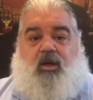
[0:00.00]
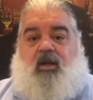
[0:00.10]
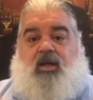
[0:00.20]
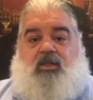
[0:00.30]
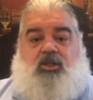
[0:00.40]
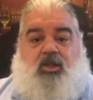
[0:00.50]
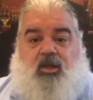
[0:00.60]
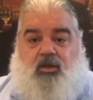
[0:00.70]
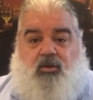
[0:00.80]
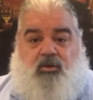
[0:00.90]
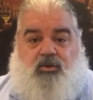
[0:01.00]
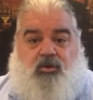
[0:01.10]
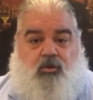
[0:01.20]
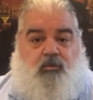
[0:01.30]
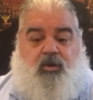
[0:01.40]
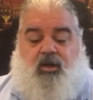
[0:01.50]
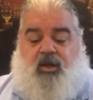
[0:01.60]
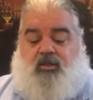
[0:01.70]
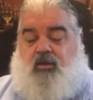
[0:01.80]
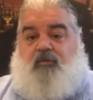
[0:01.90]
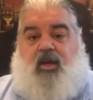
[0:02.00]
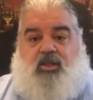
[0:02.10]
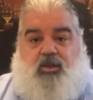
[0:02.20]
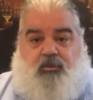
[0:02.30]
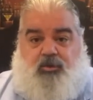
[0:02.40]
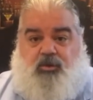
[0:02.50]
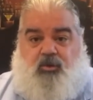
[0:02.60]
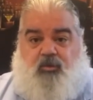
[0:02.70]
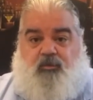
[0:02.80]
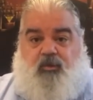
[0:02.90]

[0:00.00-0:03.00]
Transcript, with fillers: a nice chicken noodle soup, a nice vegetable soup.